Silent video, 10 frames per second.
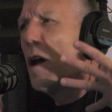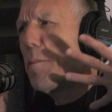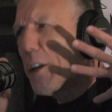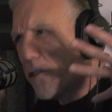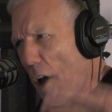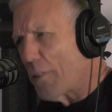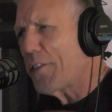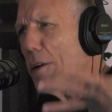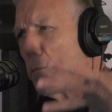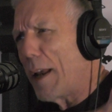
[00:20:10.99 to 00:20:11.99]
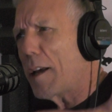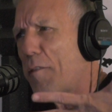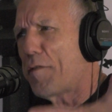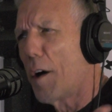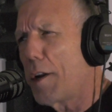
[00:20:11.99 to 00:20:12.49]
But does it make it
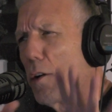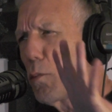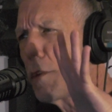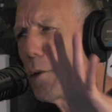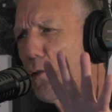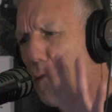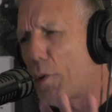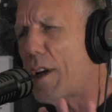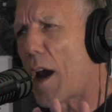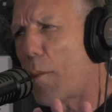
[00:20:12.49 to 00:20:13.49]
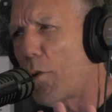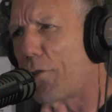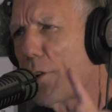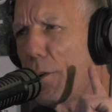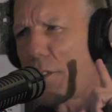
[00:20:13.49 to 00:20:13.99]
funnier when there's 3
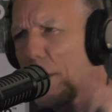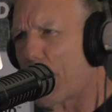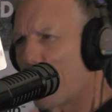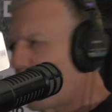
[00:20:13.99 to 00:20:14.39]
cameras, do you think?